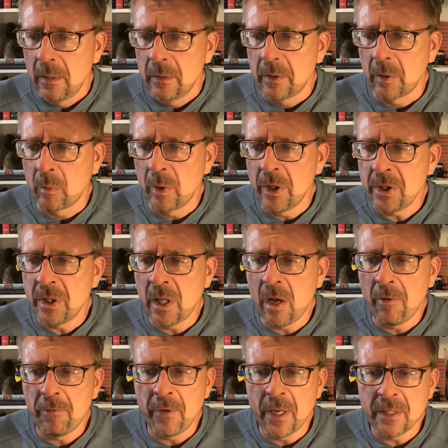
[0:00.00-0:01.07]
the question:
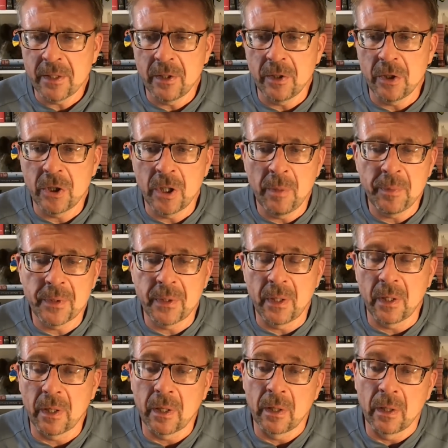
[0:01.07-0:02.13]
how fast is the ship
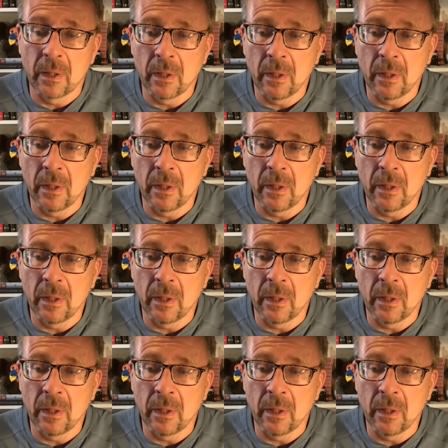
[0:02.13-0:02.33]
sinking?